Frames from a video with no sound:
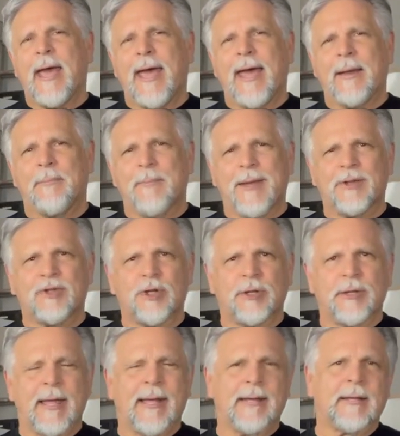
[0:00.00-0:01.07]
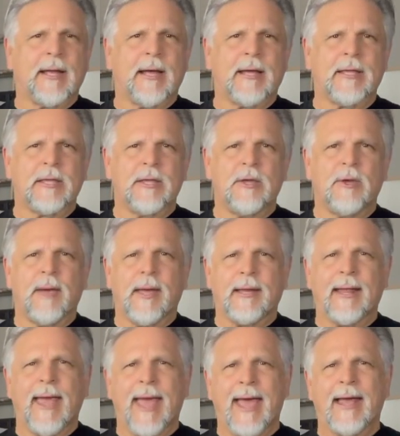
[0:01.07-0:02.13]
and mentioned that uh, you had
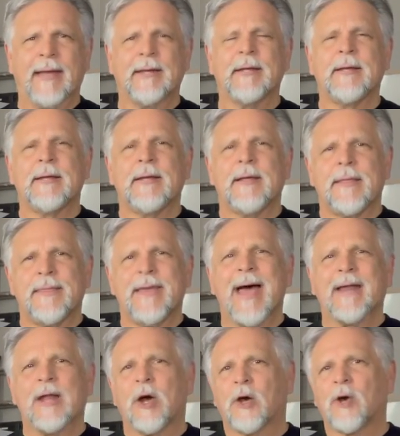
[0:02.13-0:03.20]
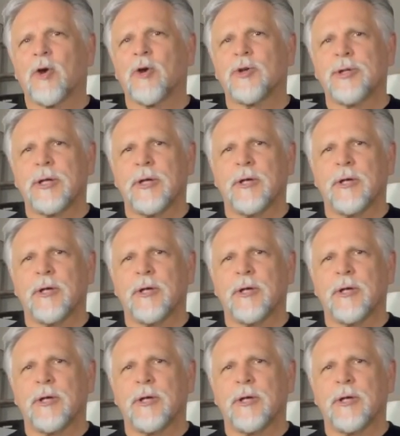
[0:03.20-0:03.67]
had that occur to